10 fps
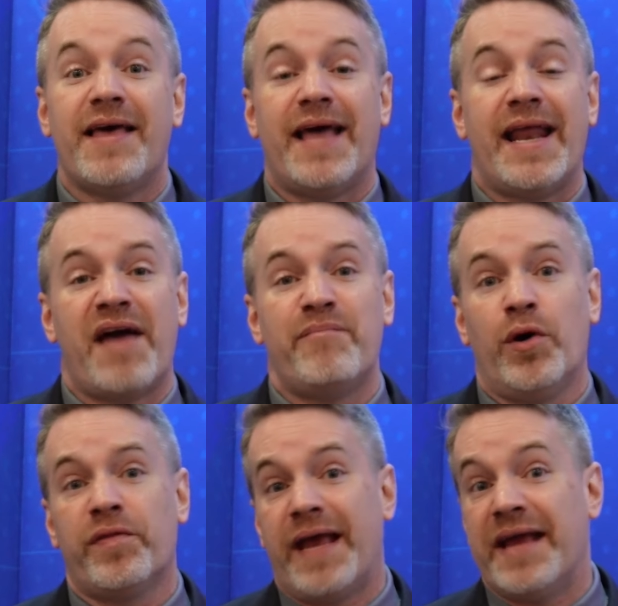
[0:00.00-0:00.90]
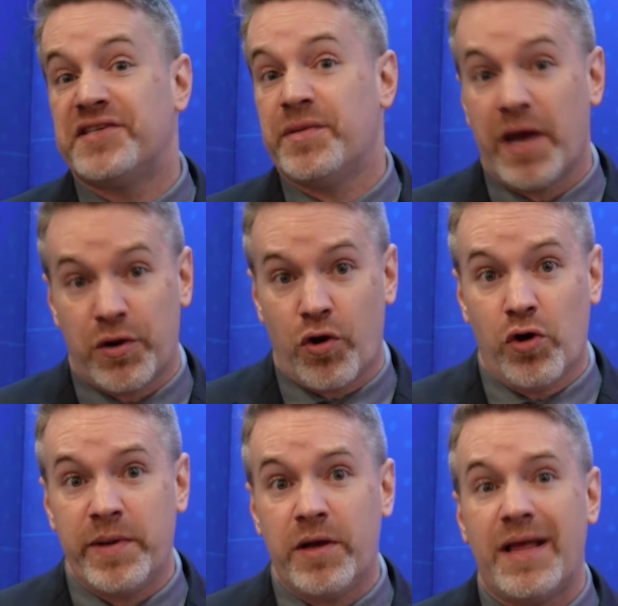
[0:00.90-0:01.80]
that have both
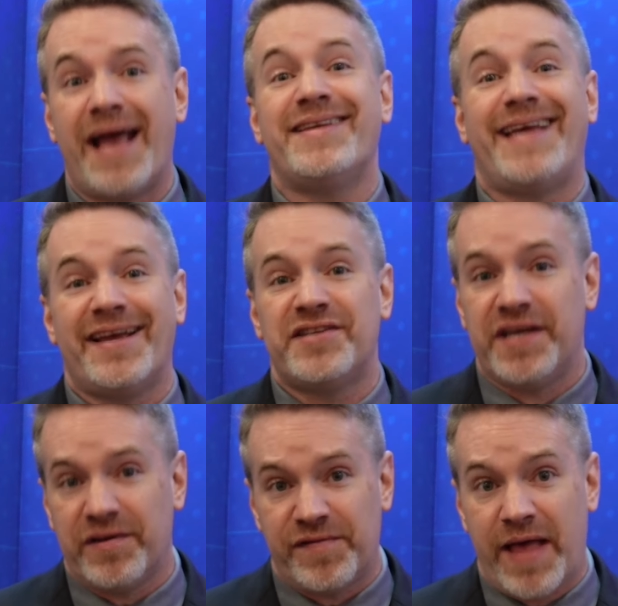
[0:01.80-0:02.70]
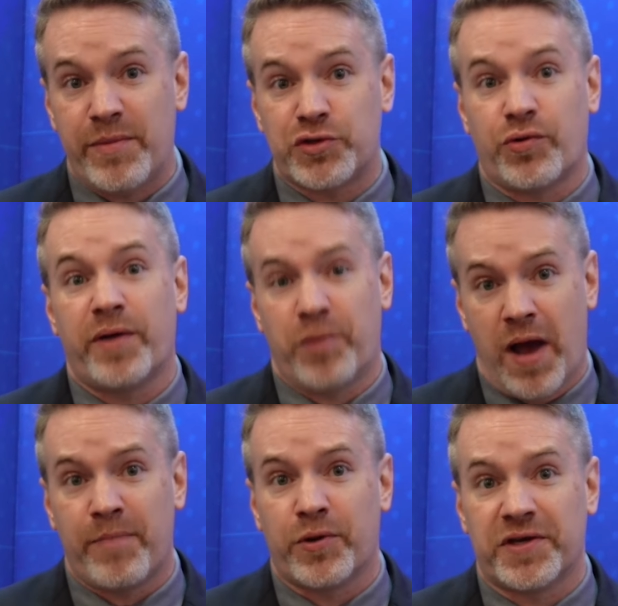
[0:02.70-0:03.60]
antimicrobial and anti-inflammatory
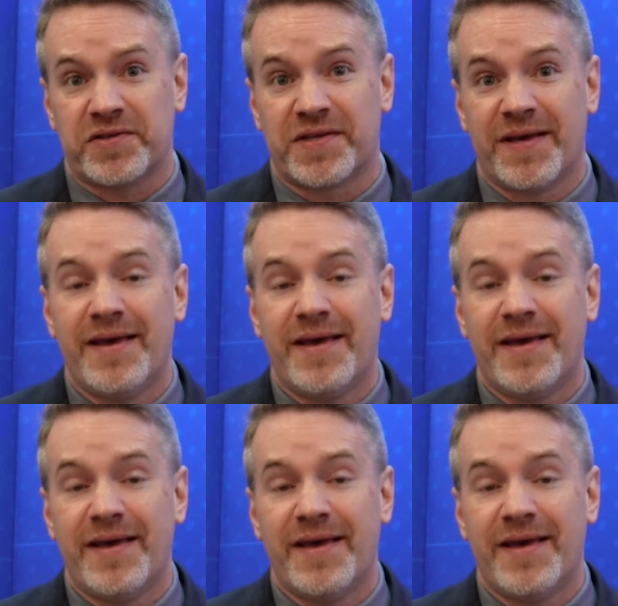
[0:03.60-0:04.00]
properties.